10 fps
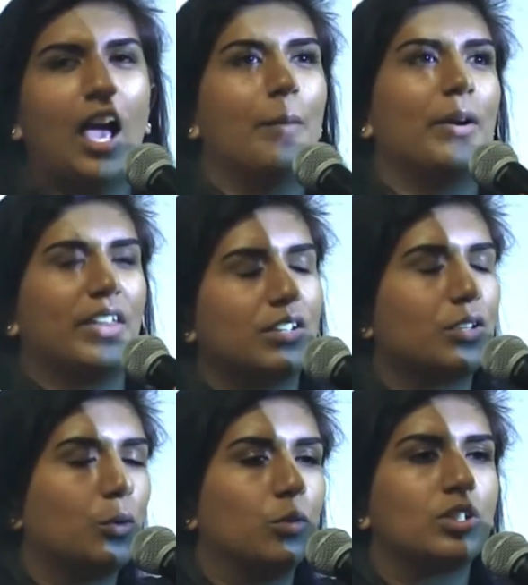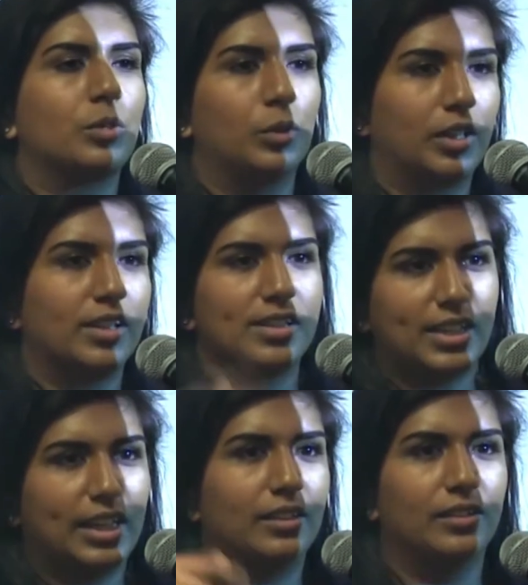And by the end of the quarter, we're going to
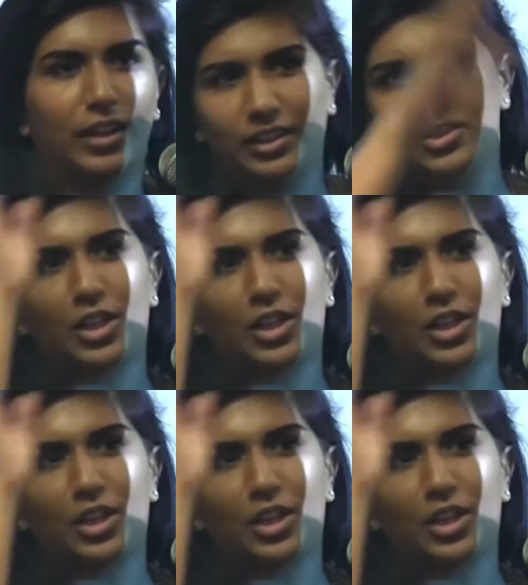see the values